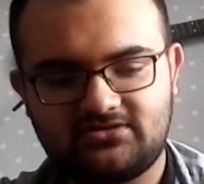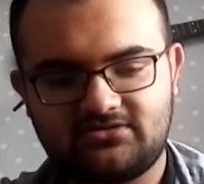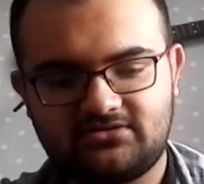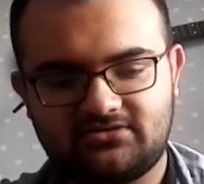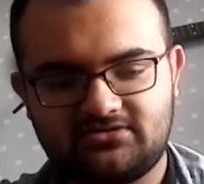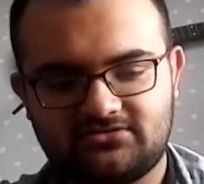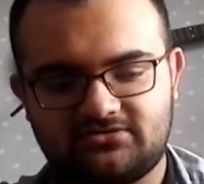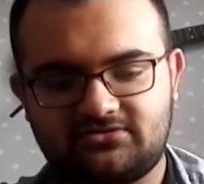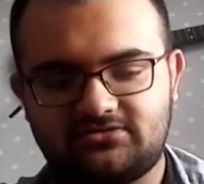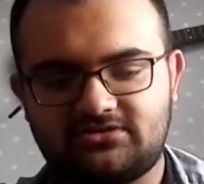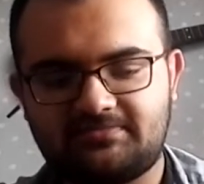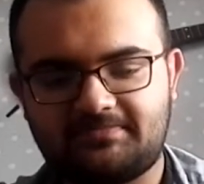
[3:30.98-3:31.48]

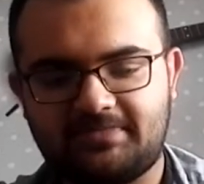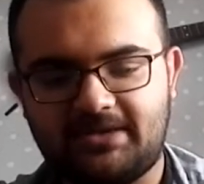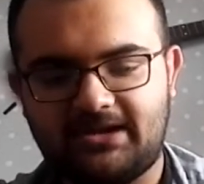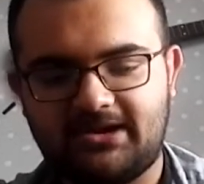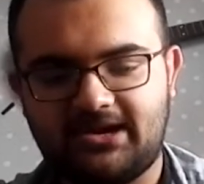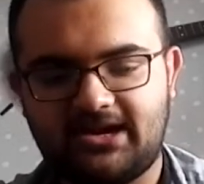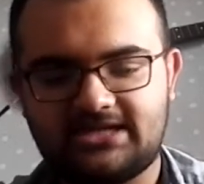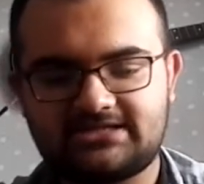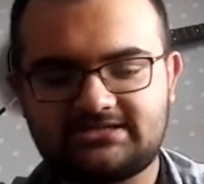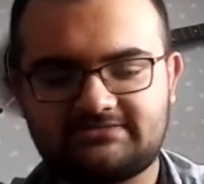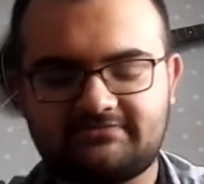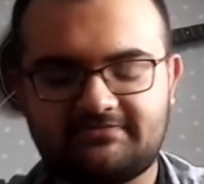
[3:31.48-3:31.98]
Through the
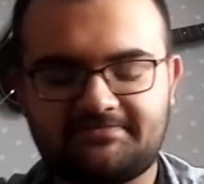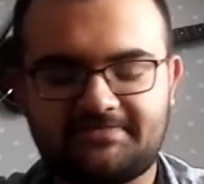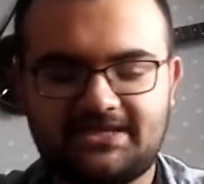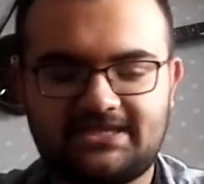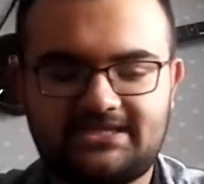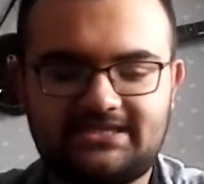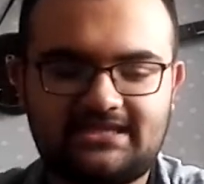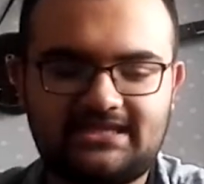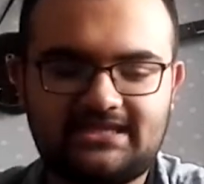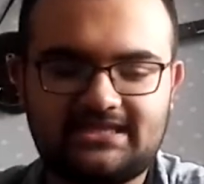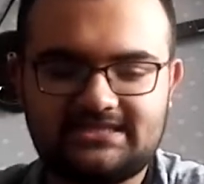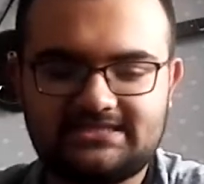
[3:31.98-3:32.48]
barrage of
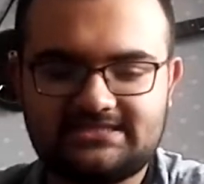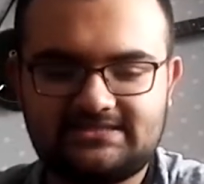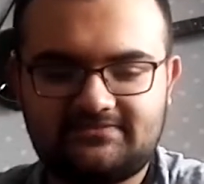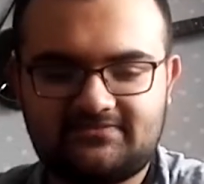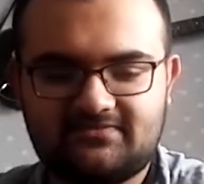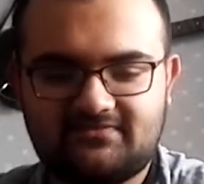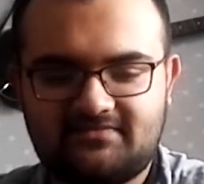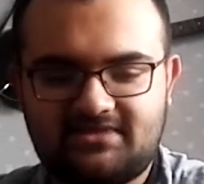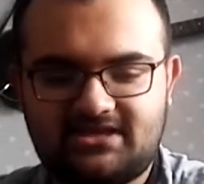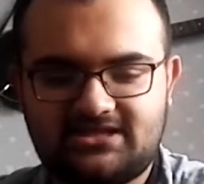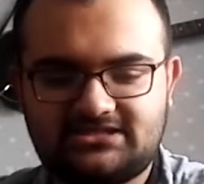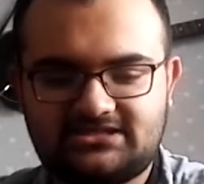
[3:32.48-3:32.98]
opinions and
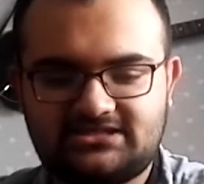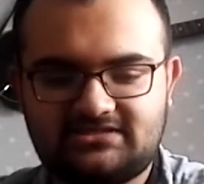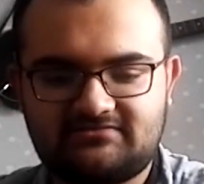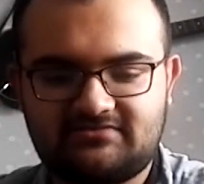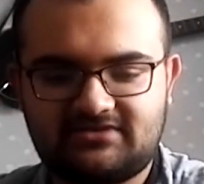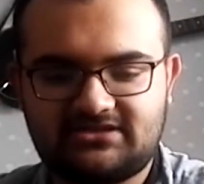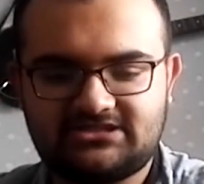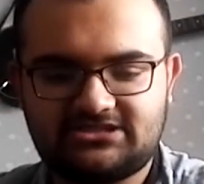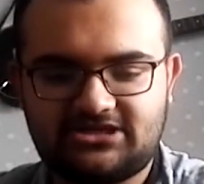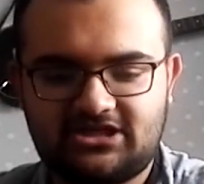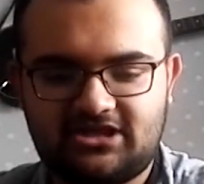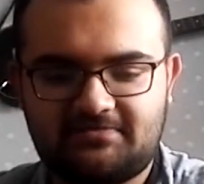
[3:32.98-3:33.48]
information, we
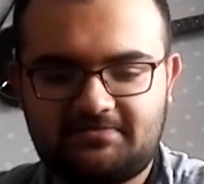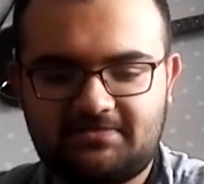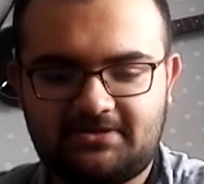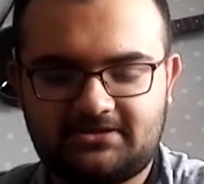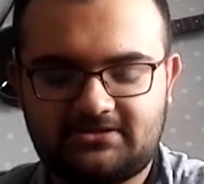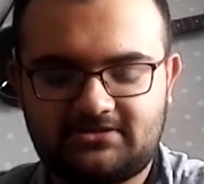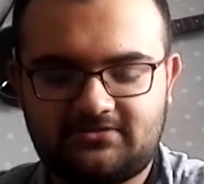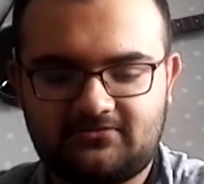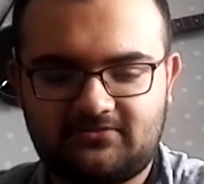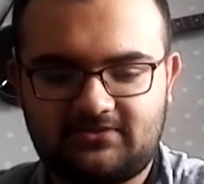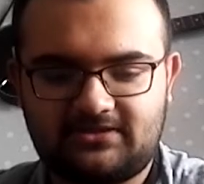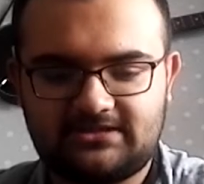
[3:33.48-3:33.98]
cherry-pick
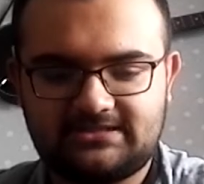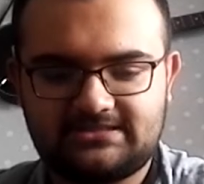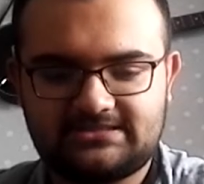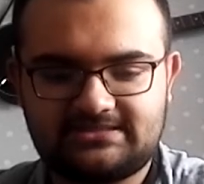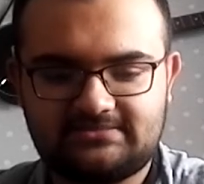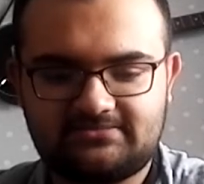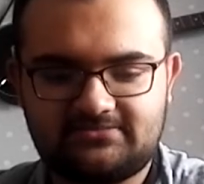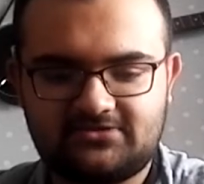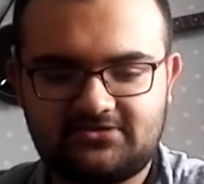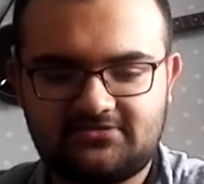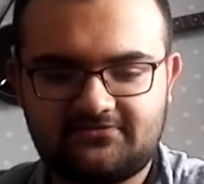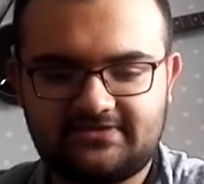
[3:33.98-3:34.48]
the ones that
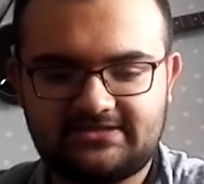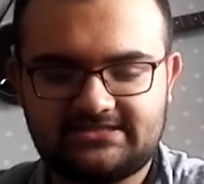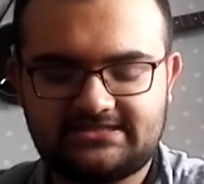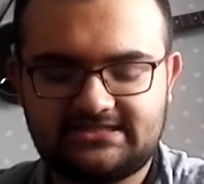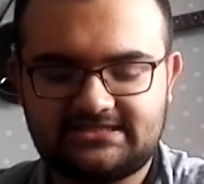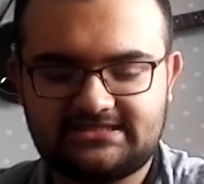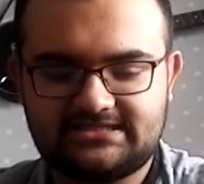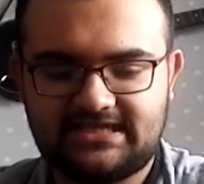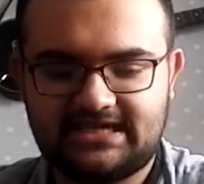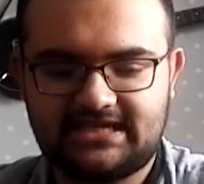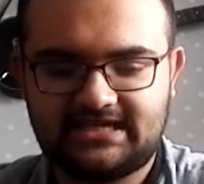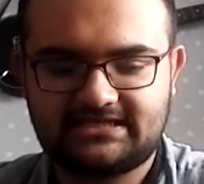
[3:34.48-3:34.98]
move us
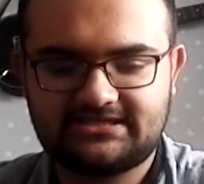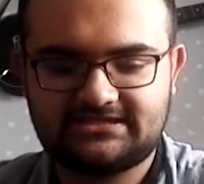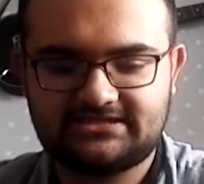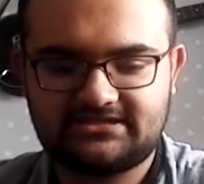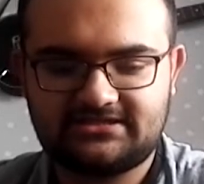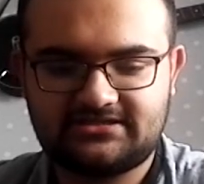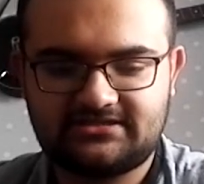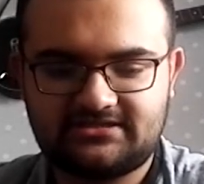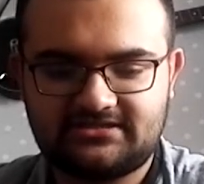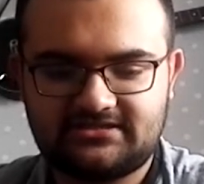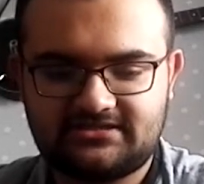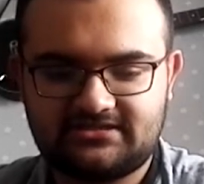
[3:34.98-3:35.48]
into
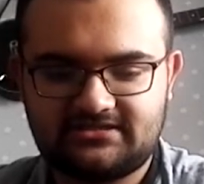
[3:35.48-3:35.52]
action.